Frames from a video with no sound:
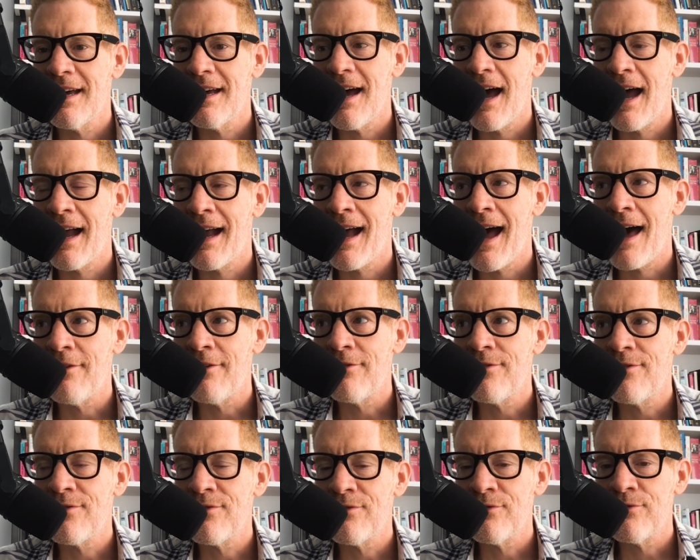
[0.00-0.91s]
I got
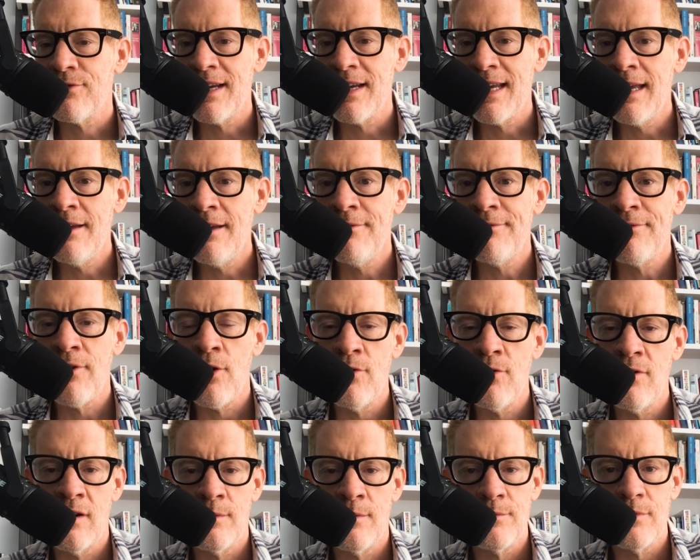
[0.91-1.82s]
3
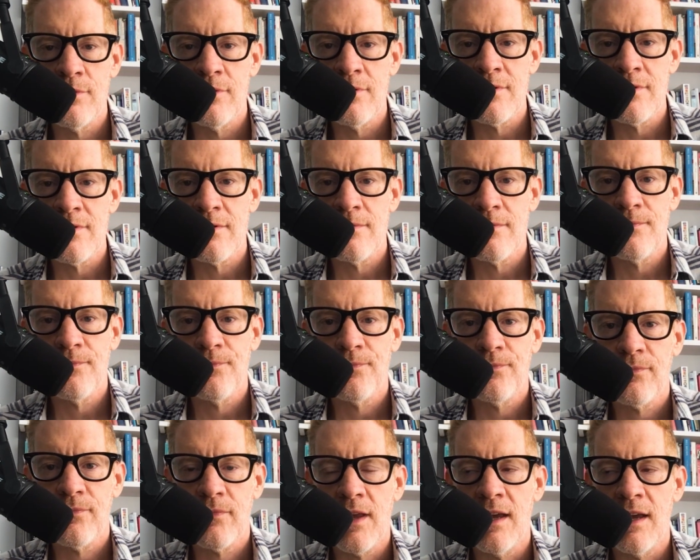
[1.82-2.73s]
phone numbers
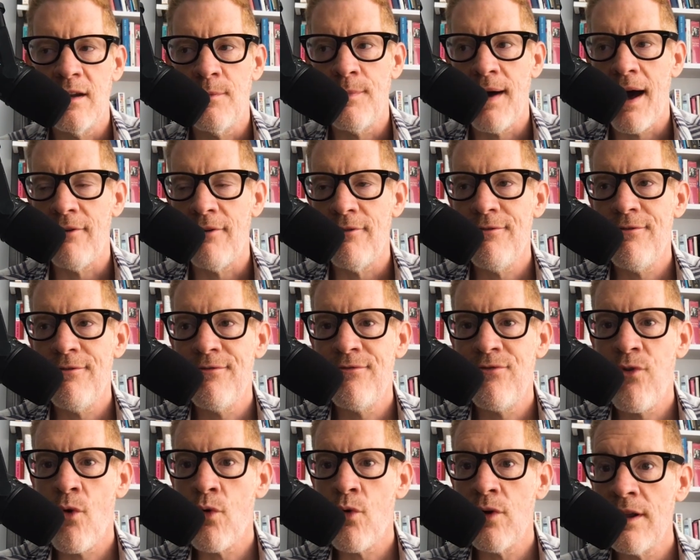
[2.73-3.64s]
in about
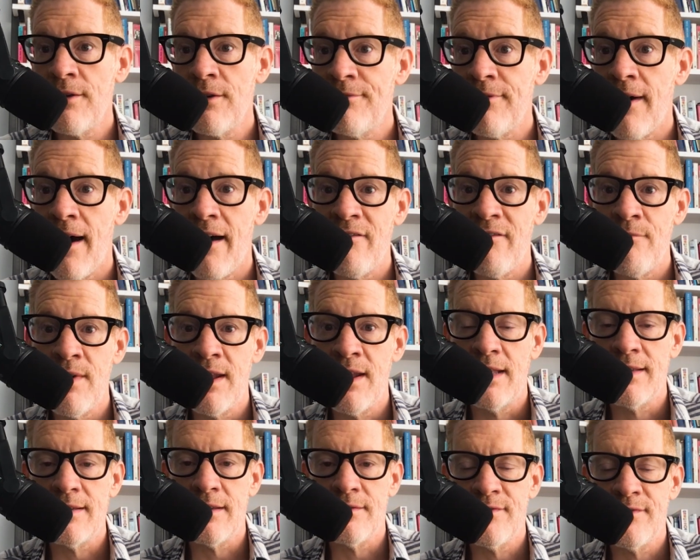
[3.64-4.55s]
45
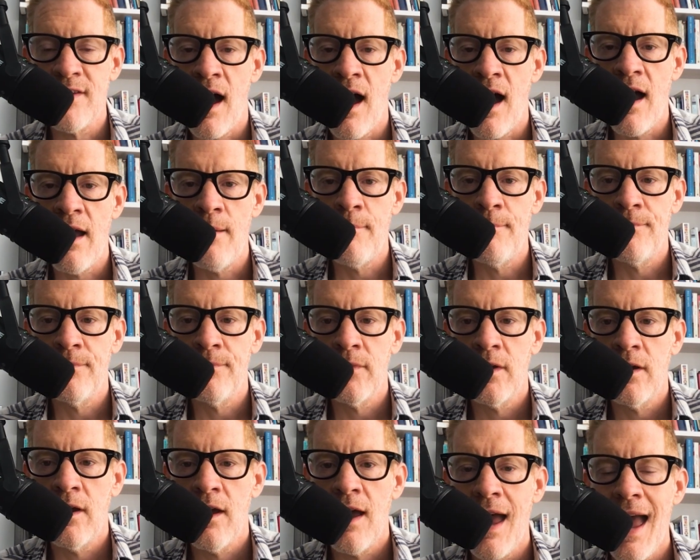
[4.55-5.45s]
minutes of time.
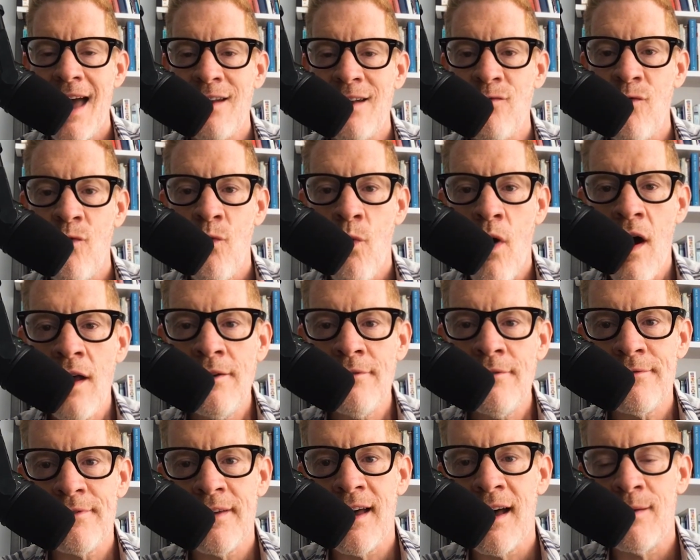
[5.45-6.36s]
And one
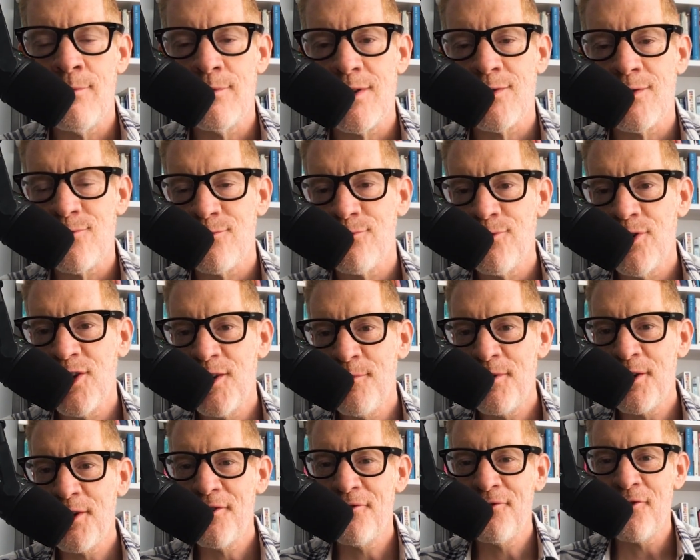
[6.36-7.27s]
of them was this really
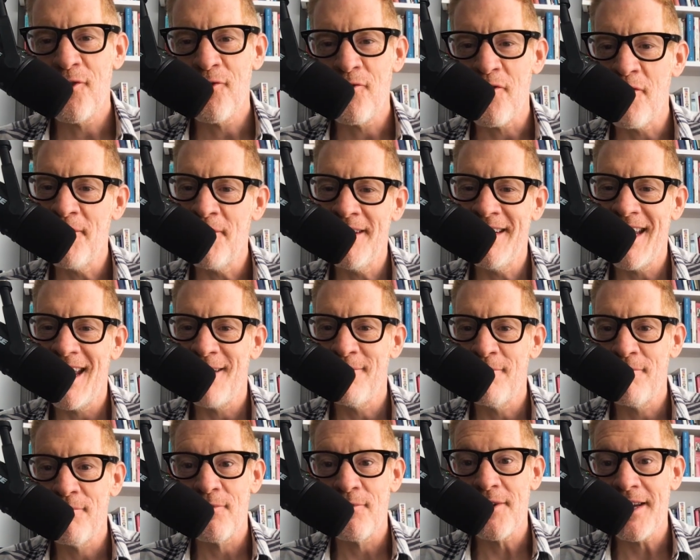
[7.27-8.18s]
beautiful woman
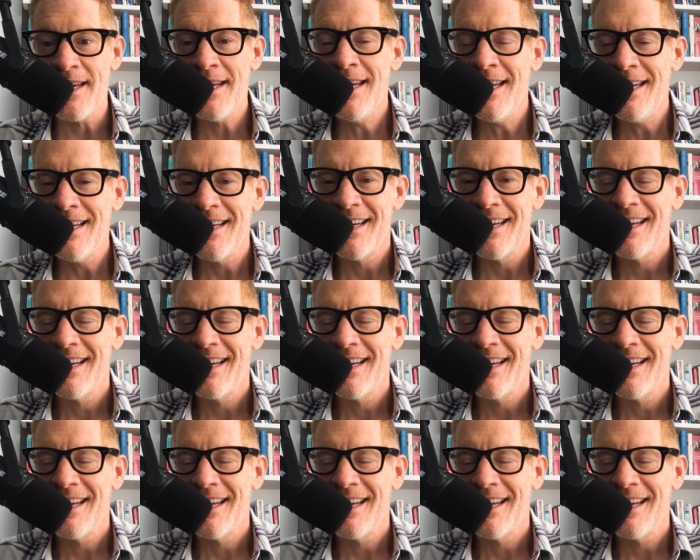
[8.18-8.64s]
named Bree.